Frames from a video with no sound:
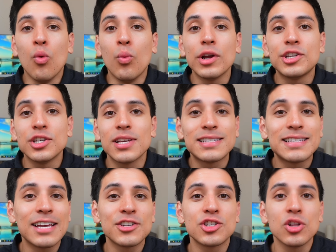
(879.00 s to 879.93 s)
which is
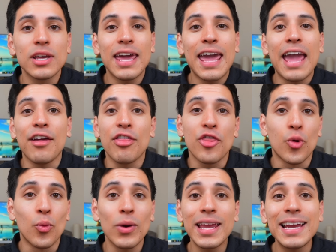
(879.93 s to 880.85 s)
essentially a
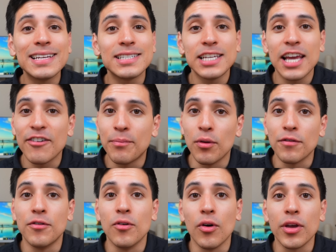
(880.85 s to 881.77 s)
3 ETF
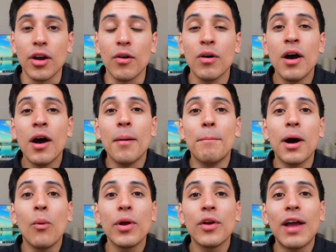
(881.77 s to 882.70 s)
portfolio,
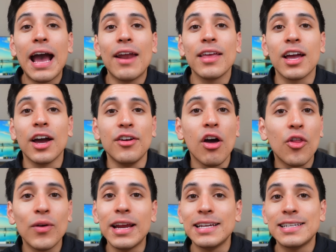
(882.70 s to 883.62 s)
but we are adding
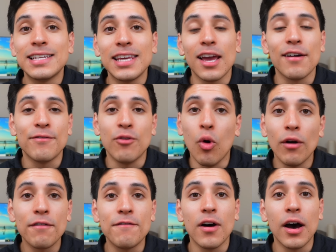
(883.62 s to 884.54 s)
another ETF
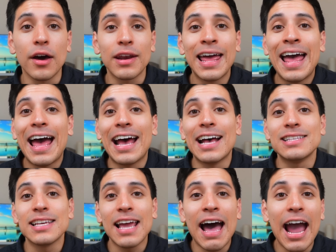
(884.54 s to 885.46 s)
or fund
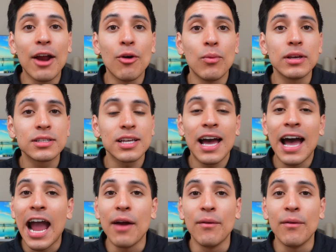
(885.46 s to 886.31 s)
as a high risk, high